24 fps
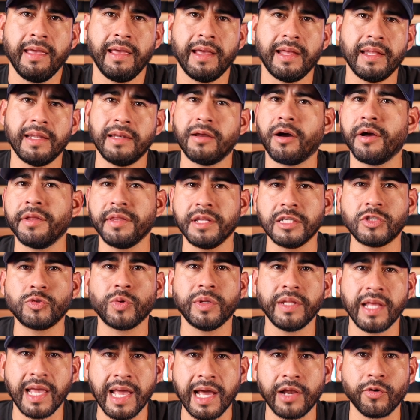And on this
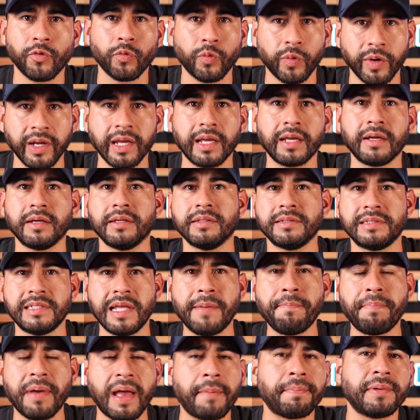one, they had Rick,
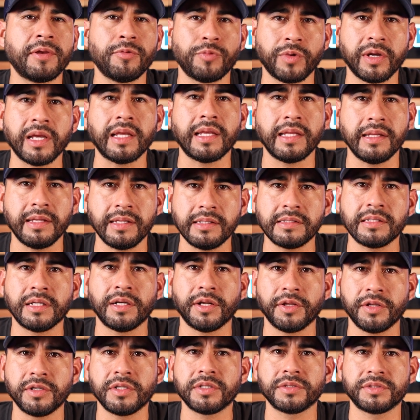Senpapi Rick. He's
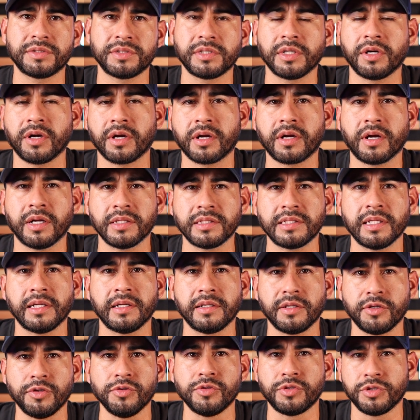another cigar
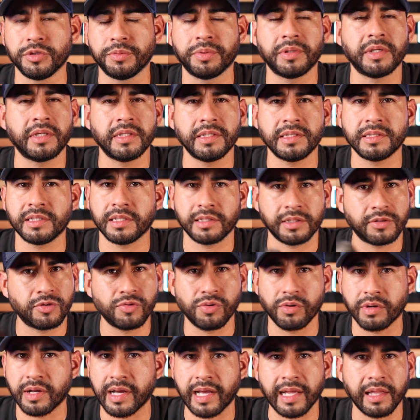content YouTuber, and he's a
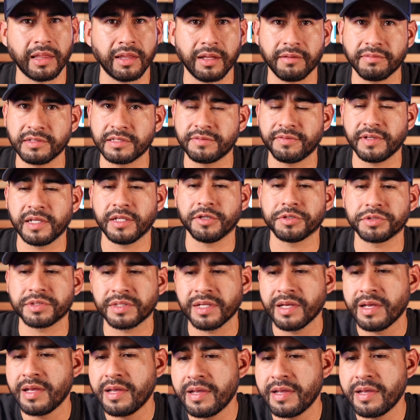cool guy. I love his videos.